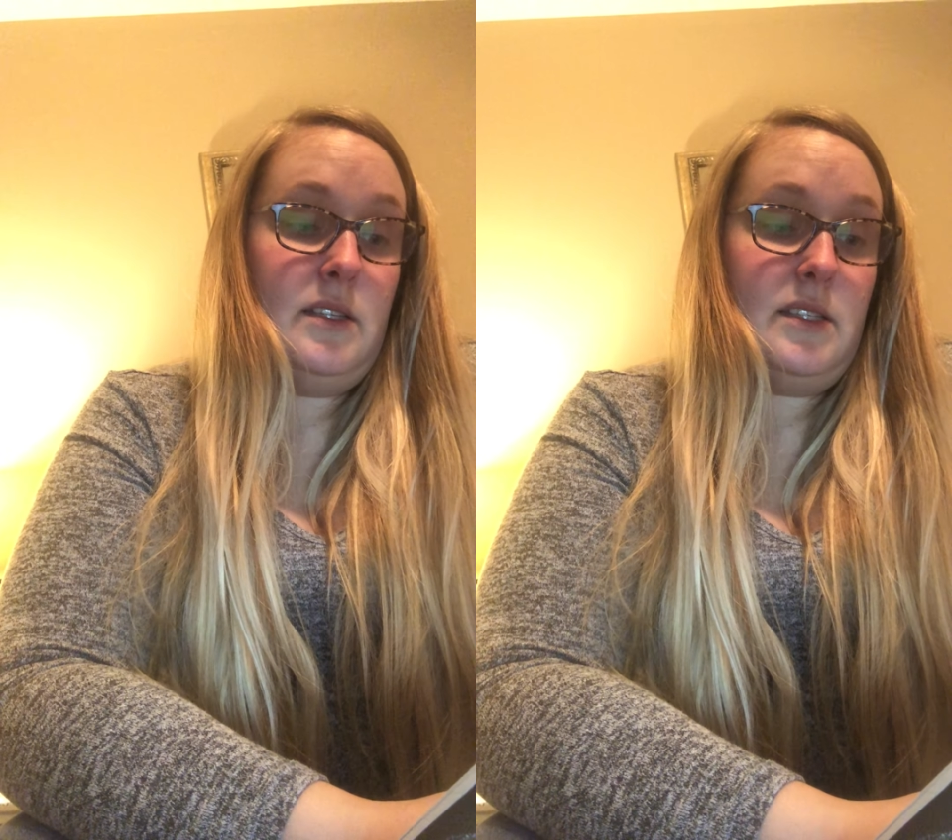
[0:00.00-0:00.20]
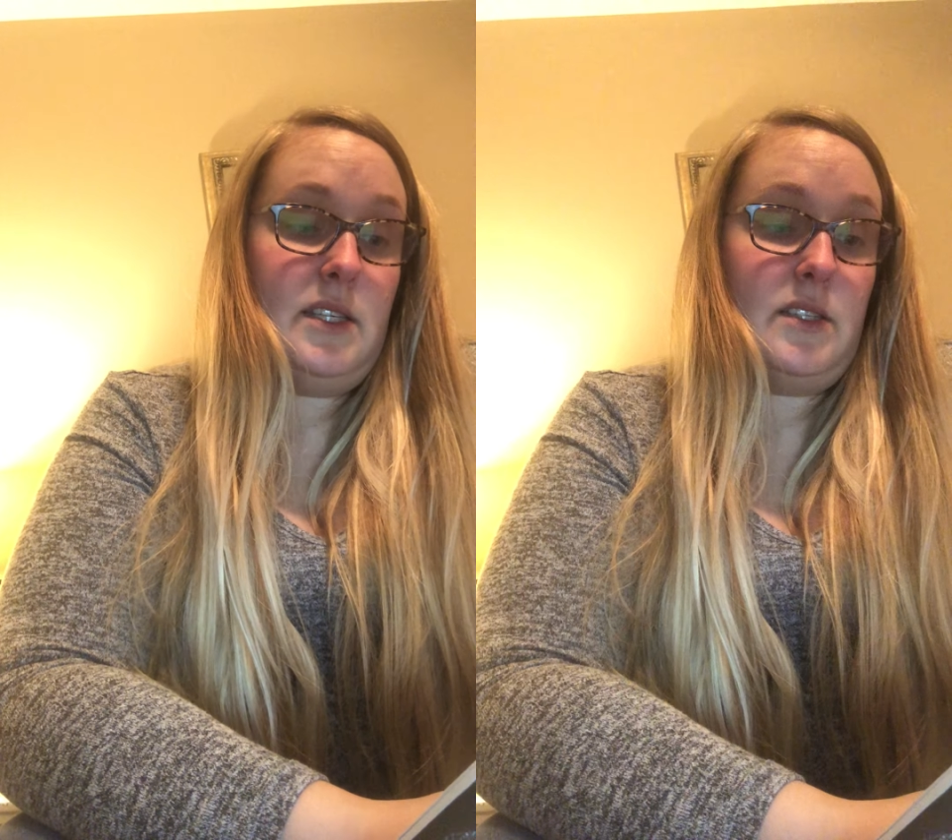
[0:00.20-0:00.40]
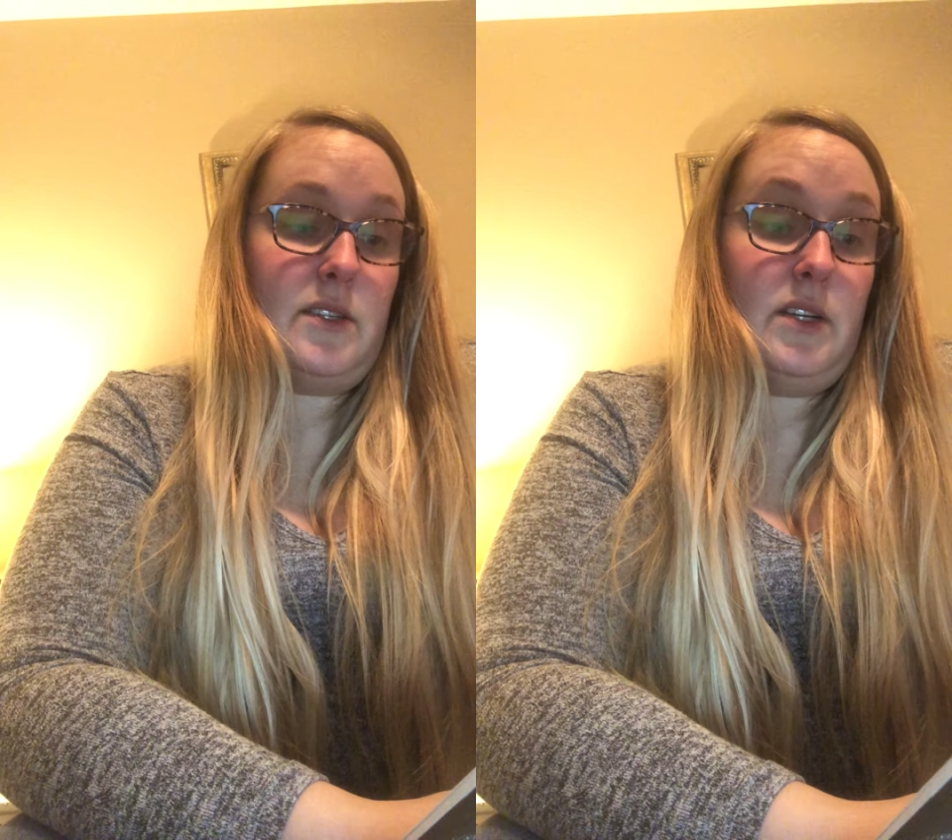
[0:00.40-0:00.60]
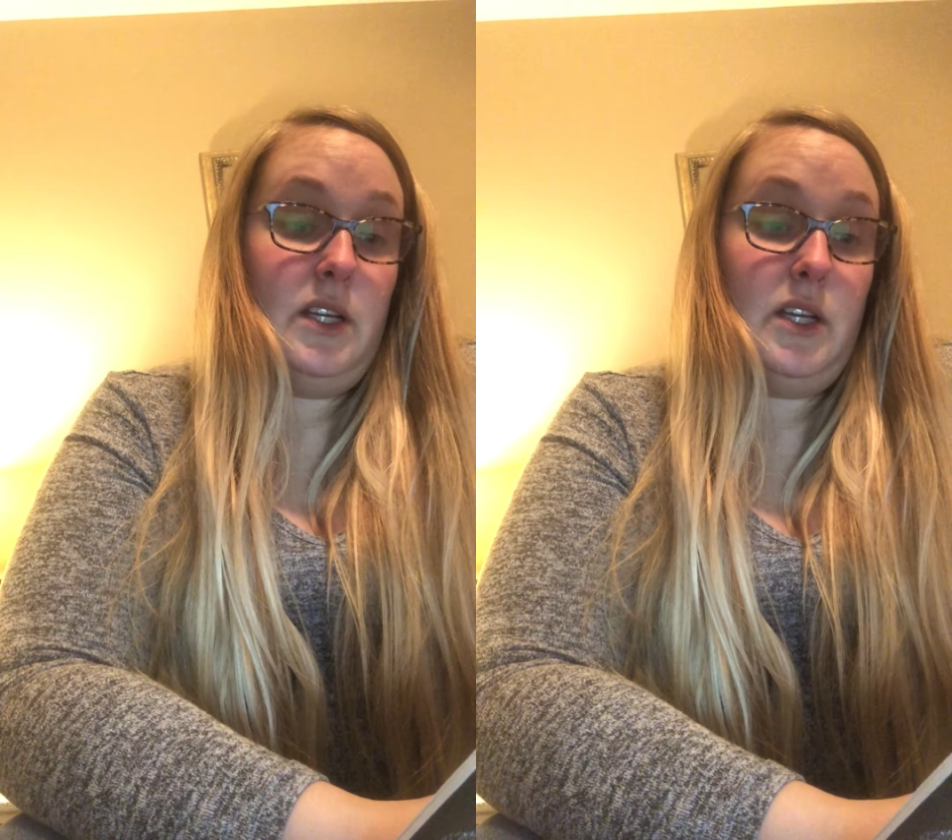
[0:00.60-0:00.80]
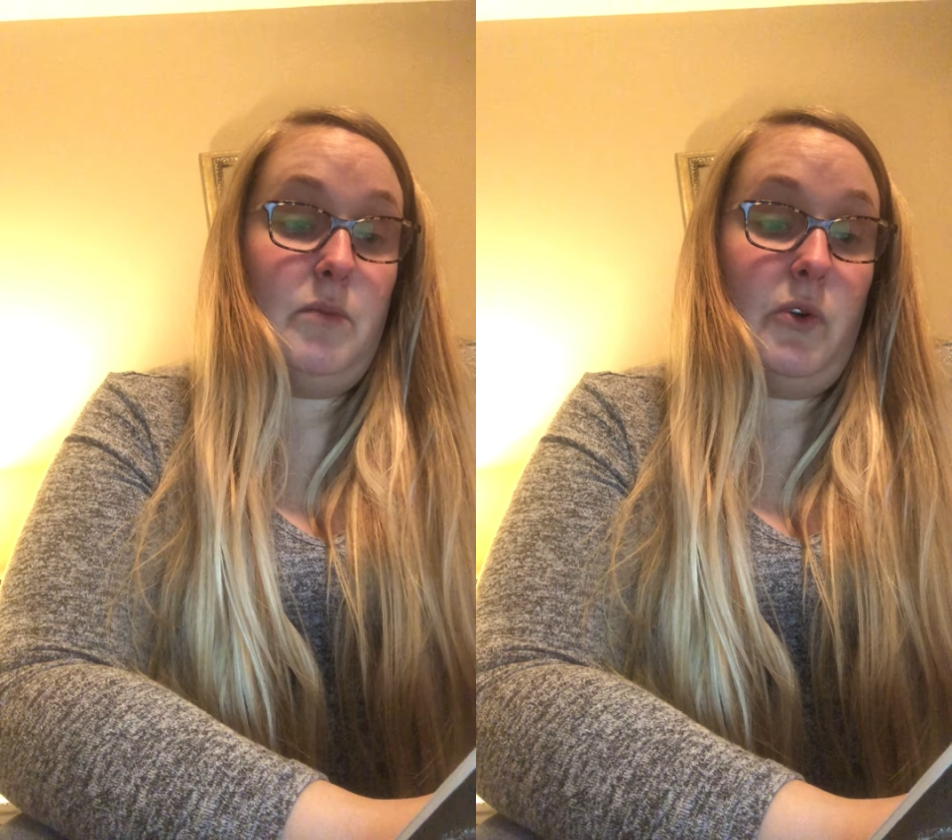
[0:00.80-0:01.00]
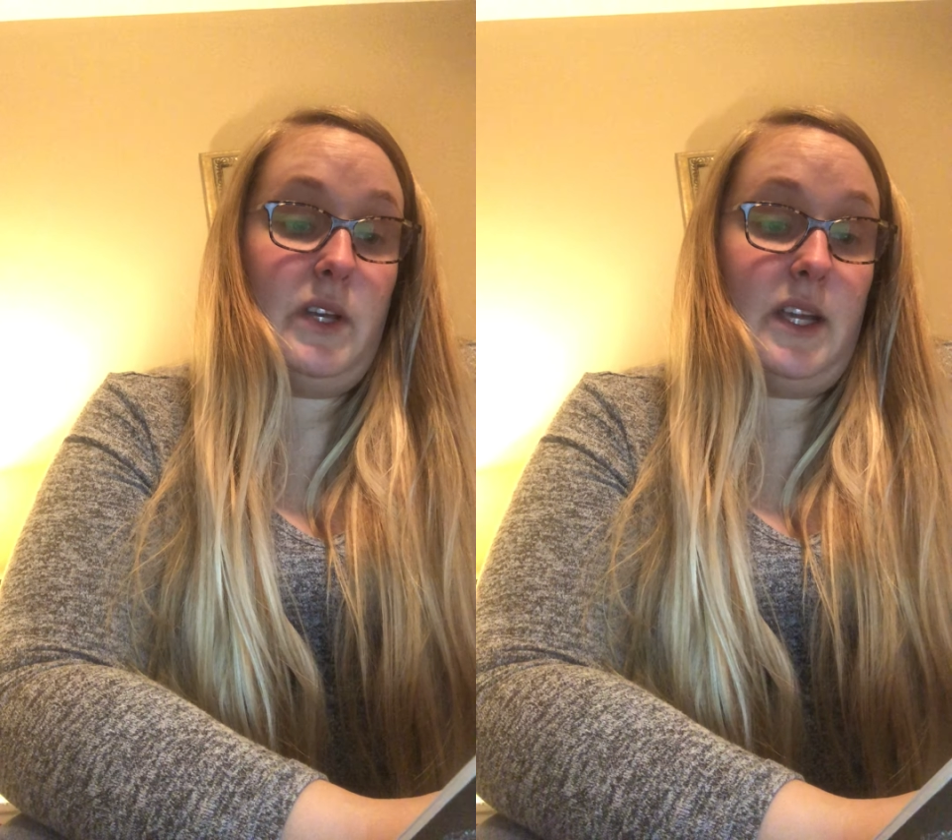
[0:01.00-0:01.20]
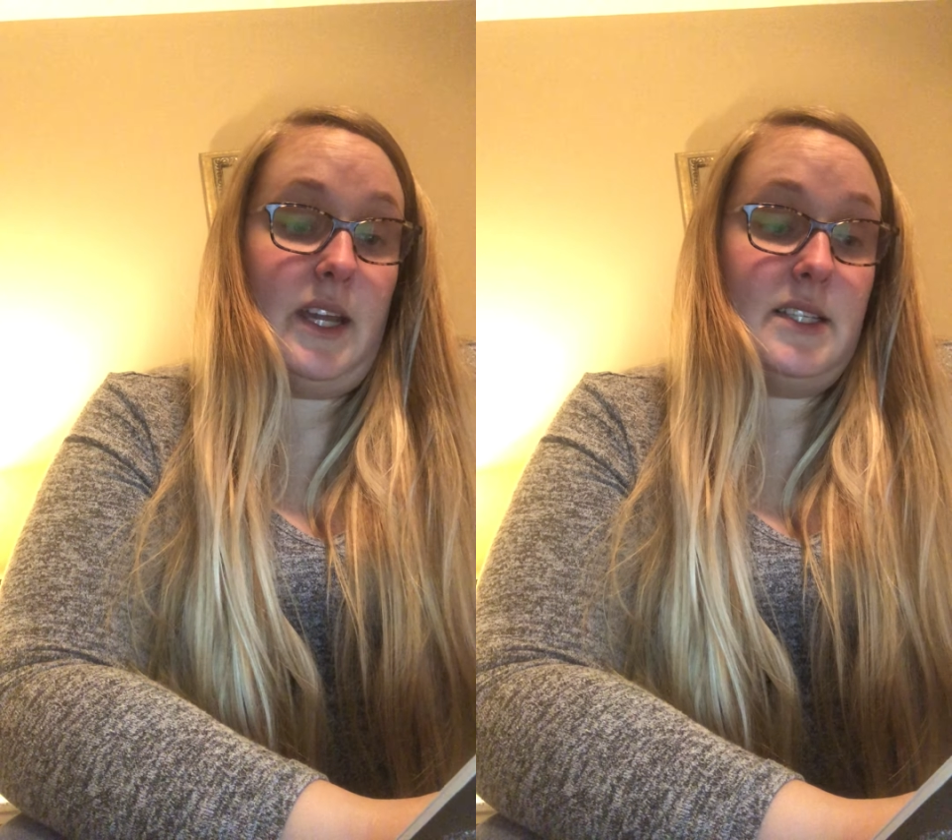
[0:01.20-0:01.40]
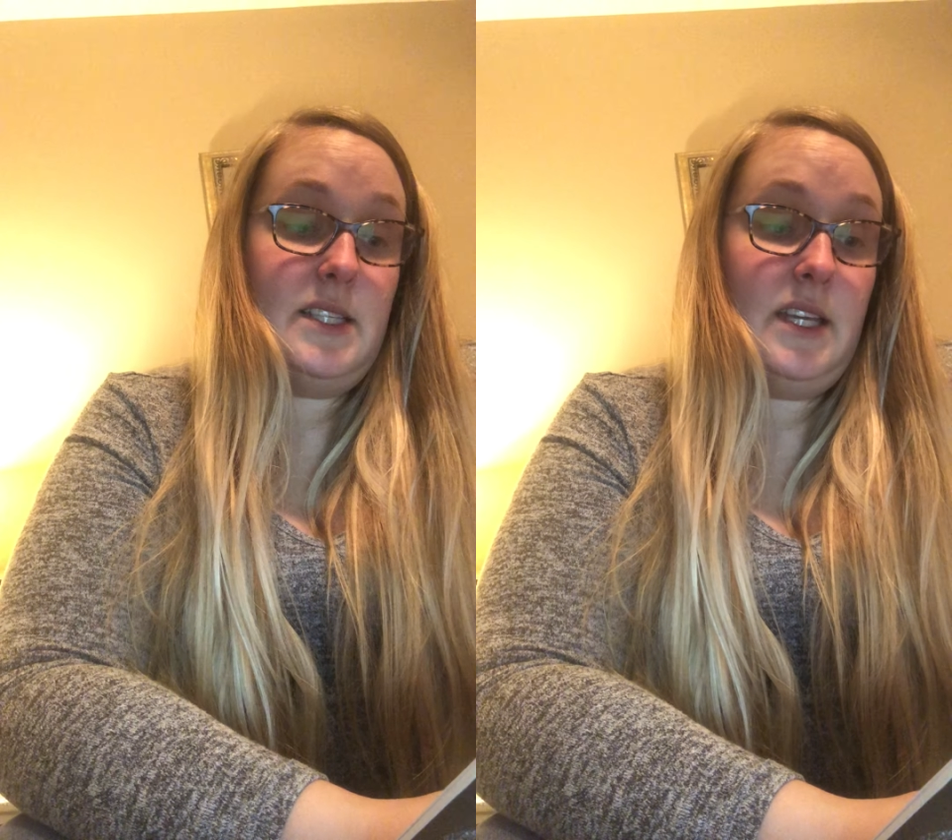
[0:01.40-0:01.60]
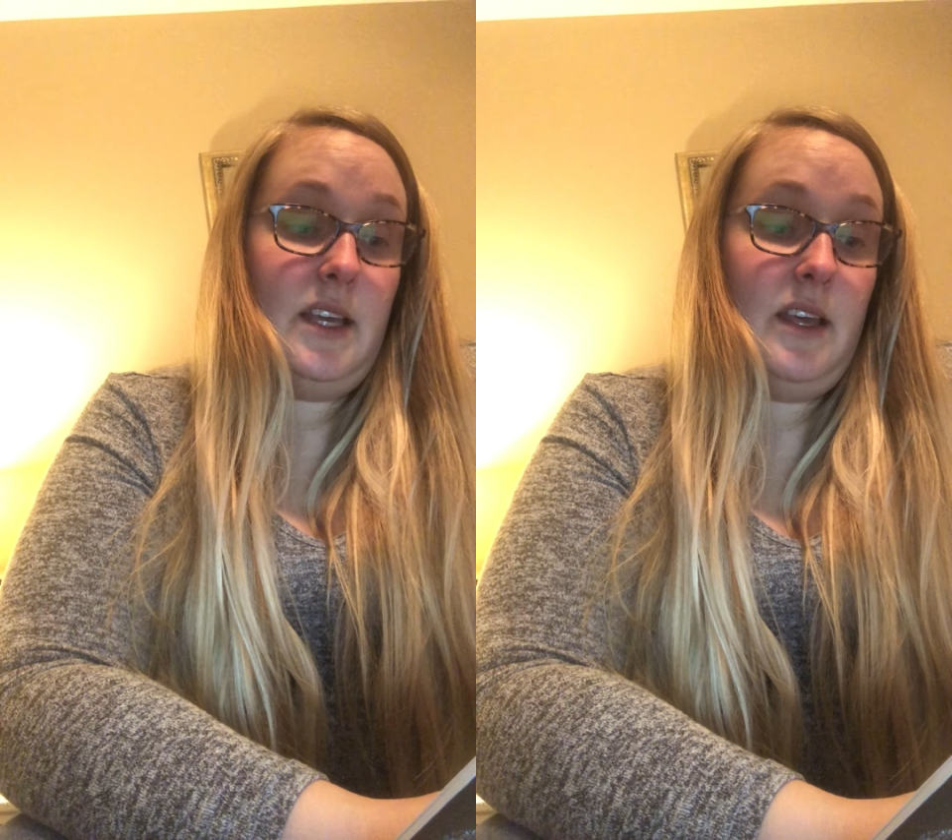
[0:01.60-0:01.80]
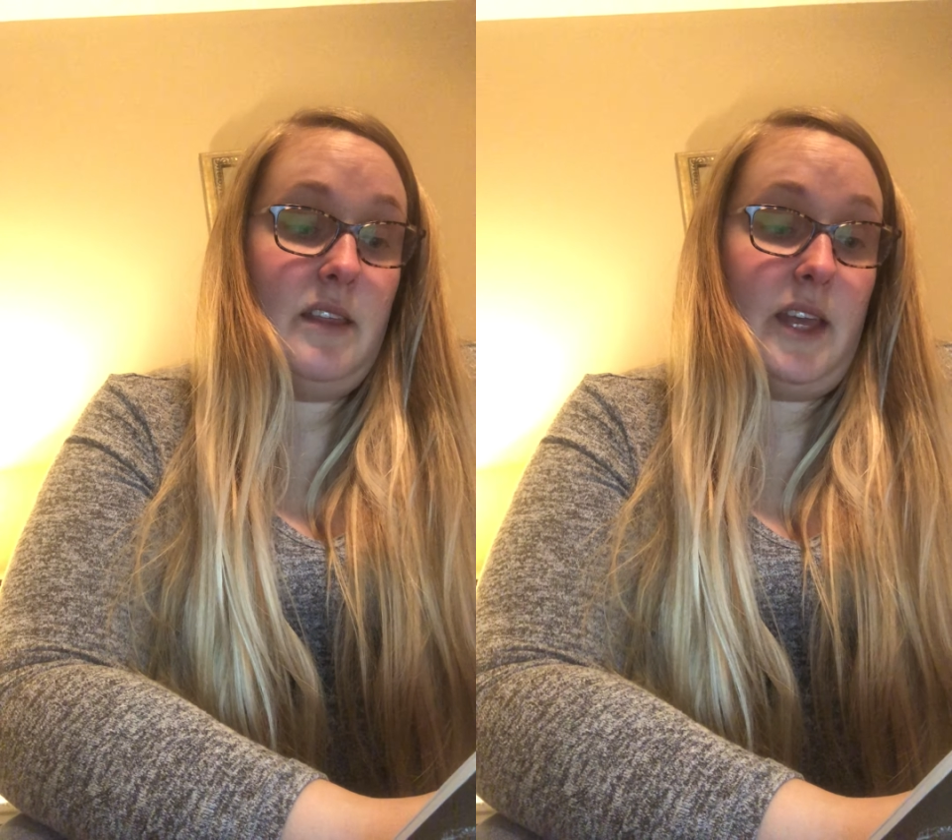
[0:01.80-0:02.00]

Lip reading: Caesar, "Good morning, Antony.